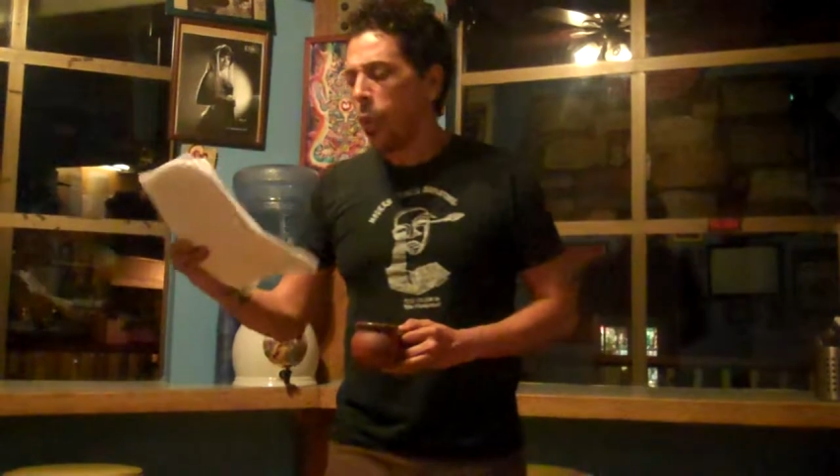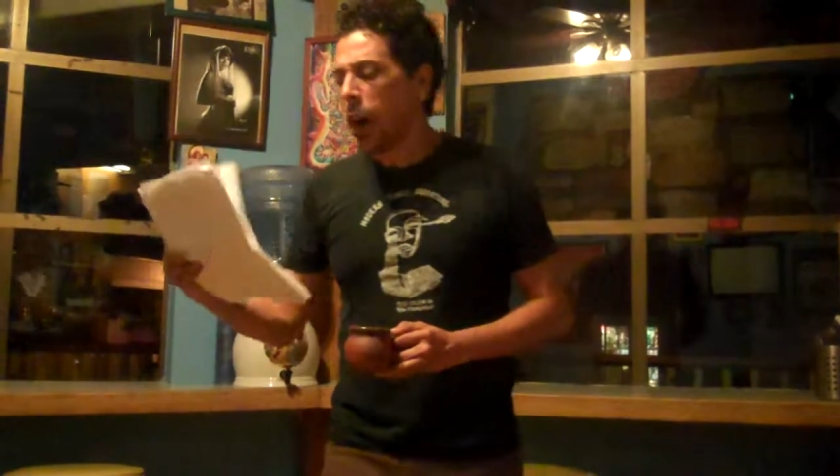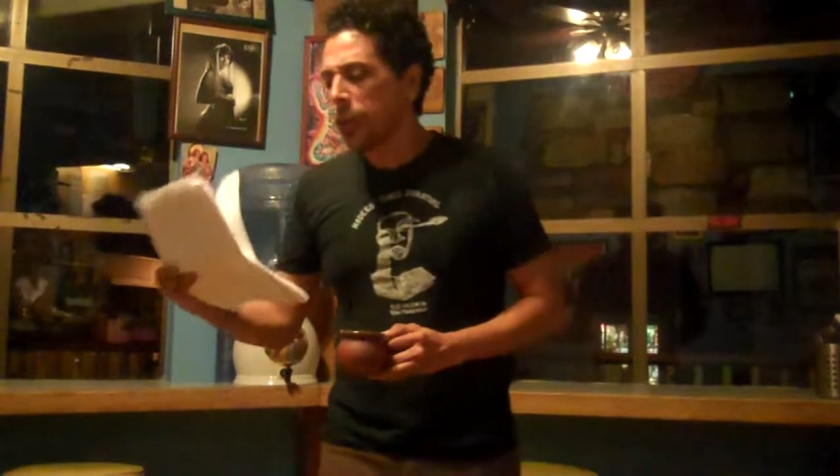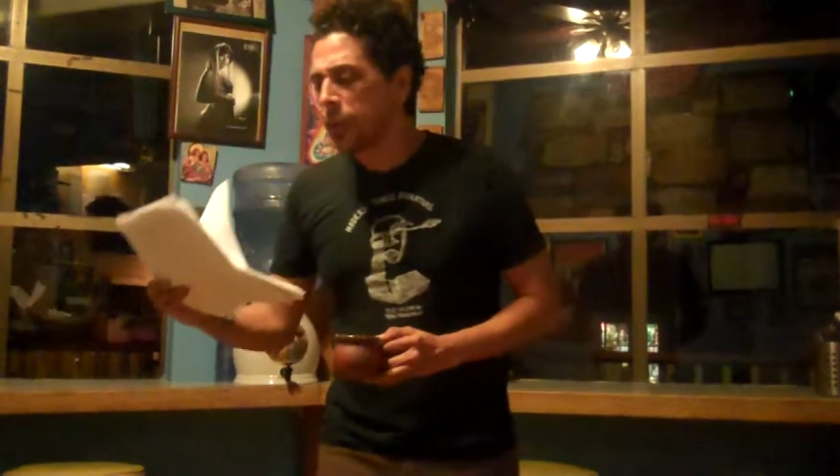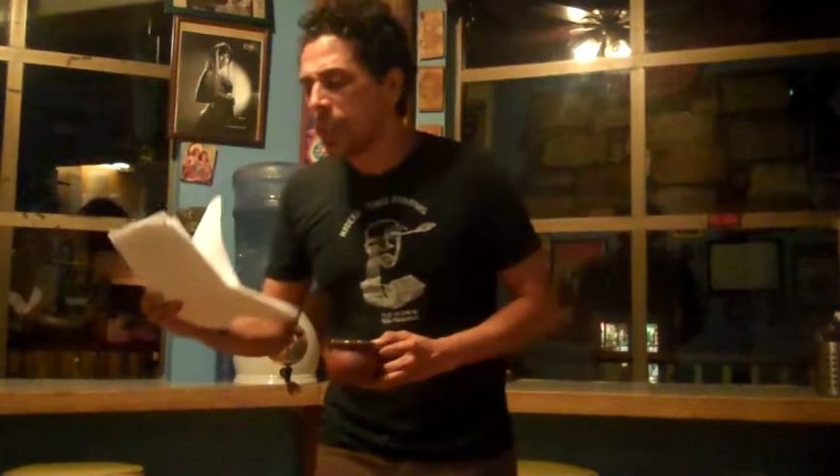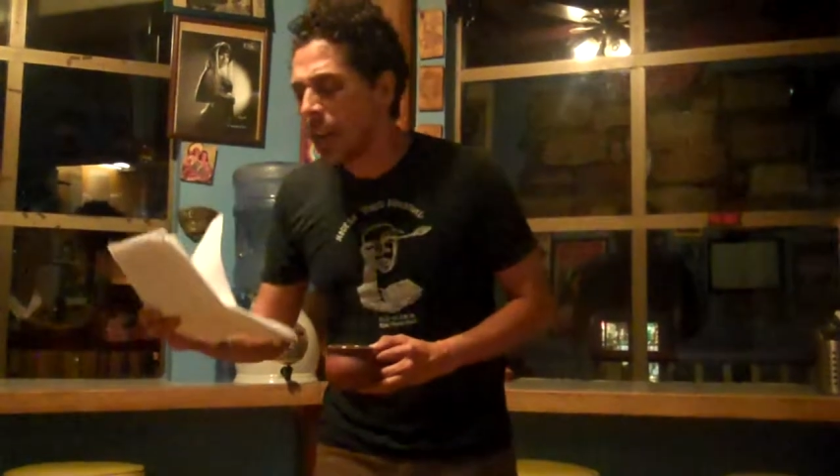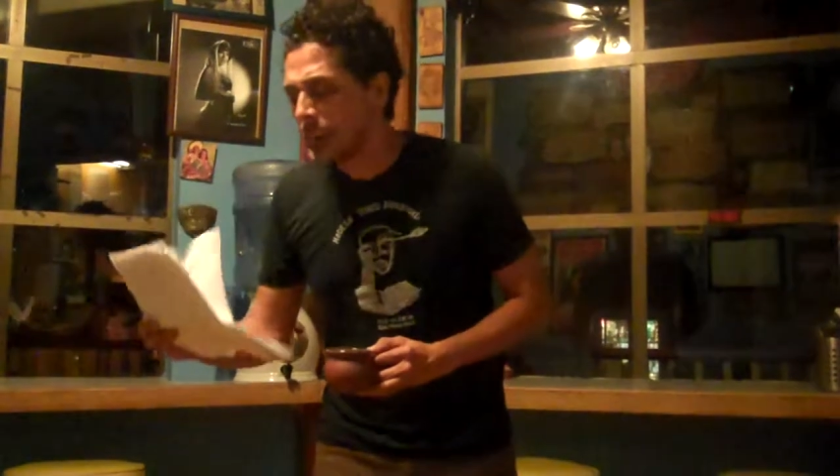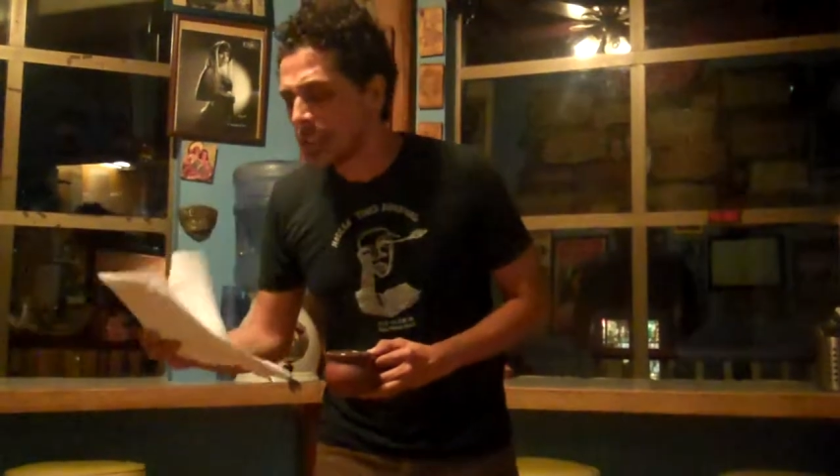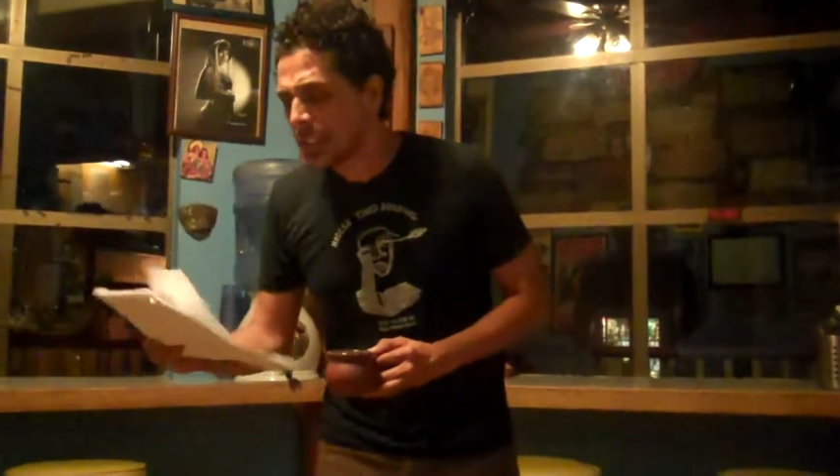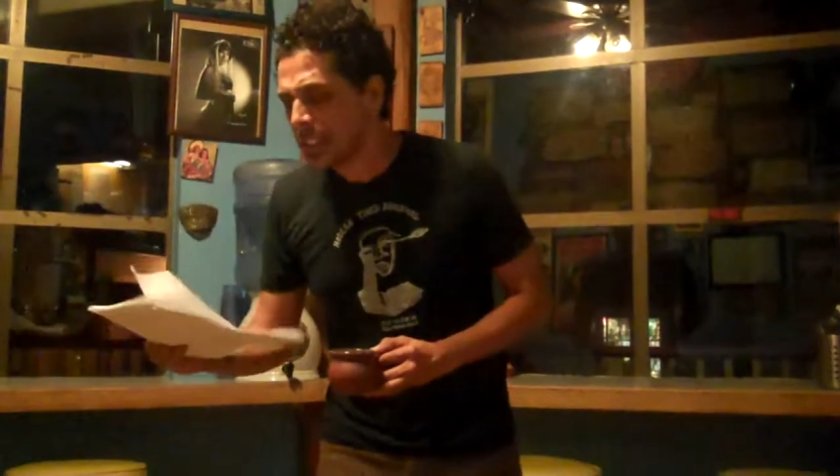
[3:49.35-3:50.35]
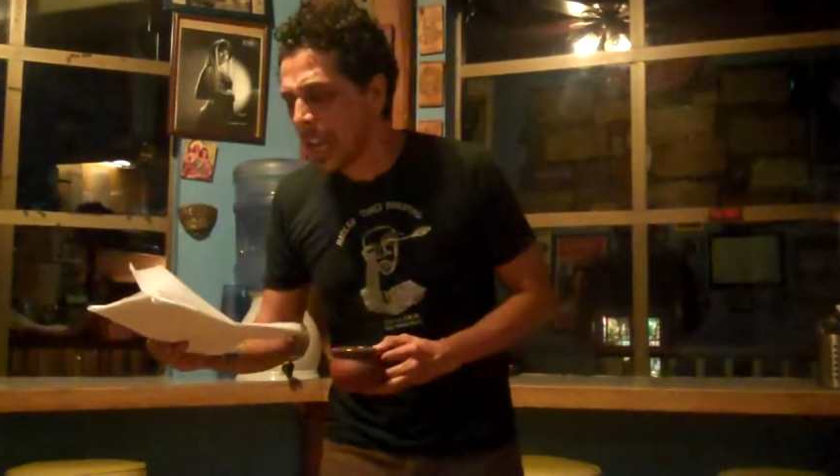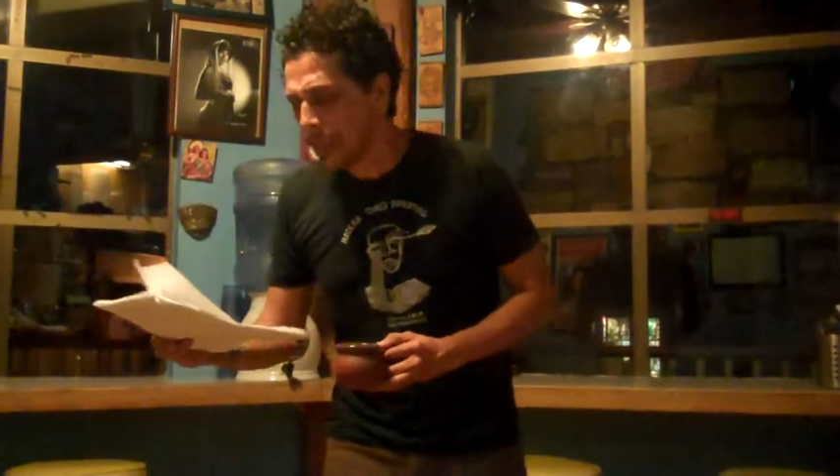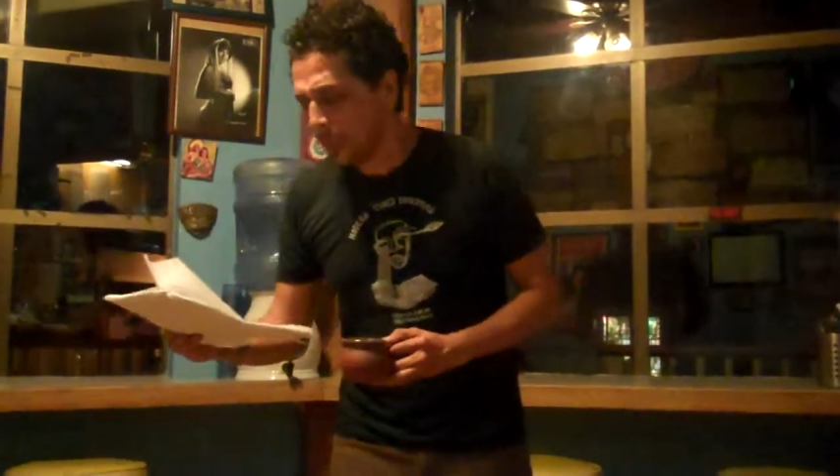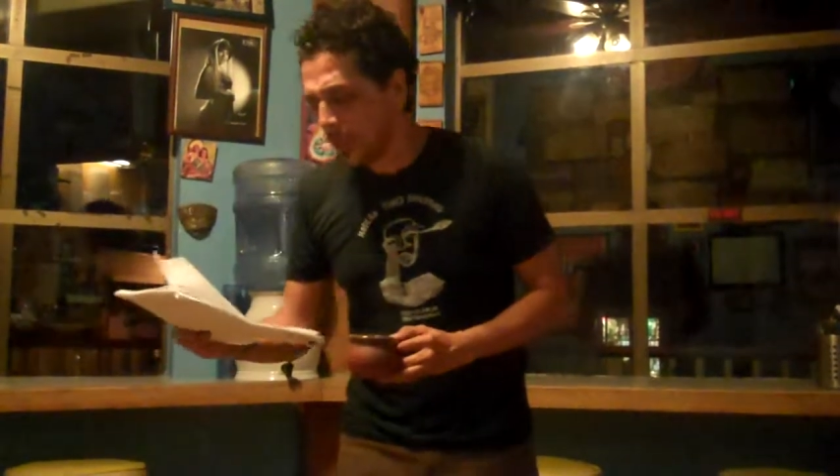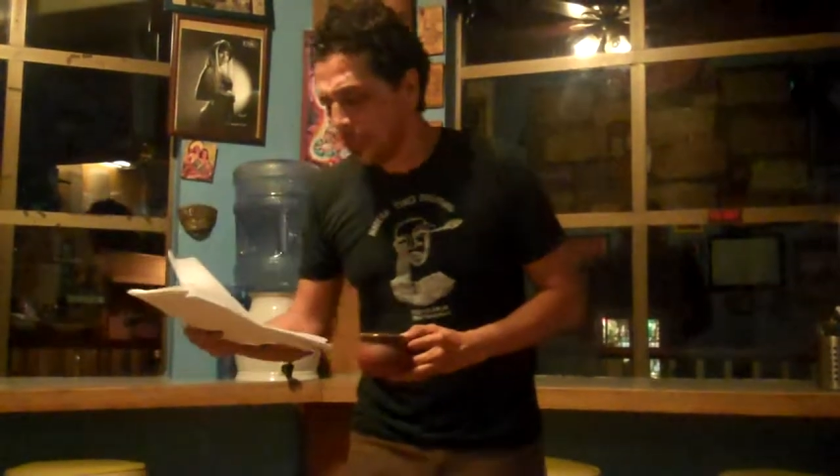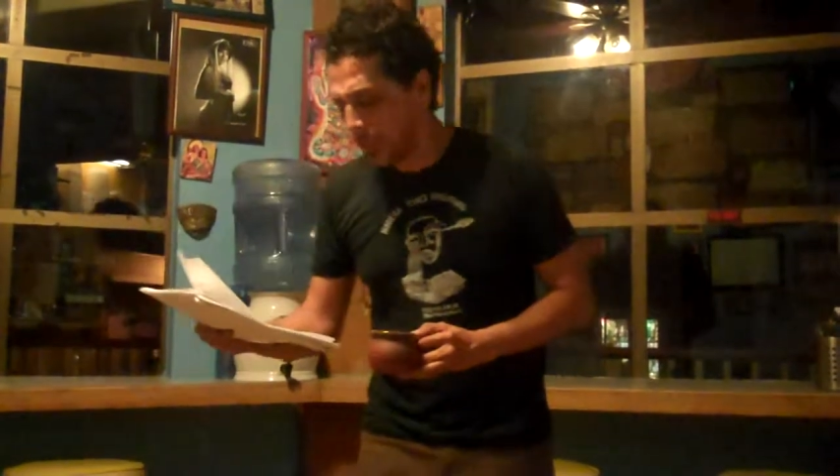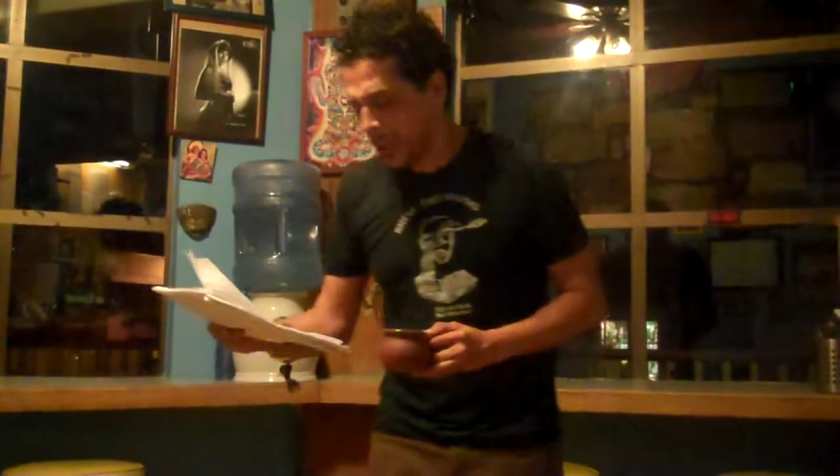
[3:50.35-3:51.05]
watered-down disciple of